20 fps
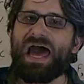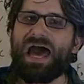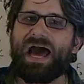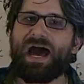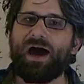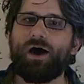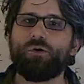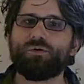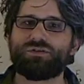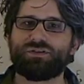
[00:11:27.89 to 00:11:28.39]

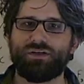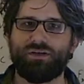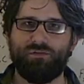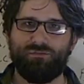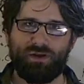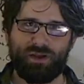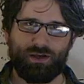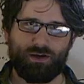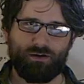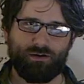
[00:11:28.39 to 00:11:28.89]
out of
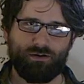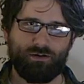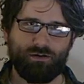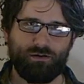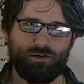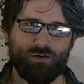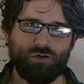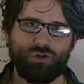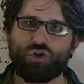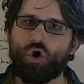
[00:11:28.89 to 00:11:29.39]
it.
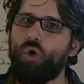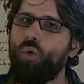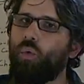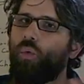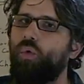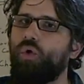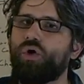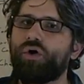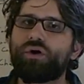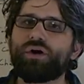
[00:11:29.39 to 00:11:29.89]

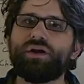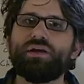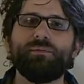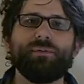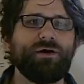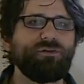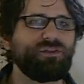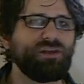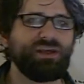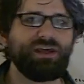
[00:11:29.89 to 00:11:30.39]
Don't worry
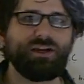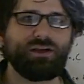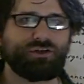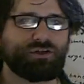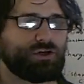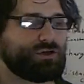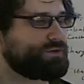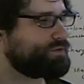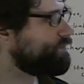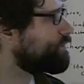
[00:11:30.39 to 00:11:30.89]
about the
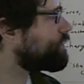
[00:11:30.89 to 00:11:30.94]
integers.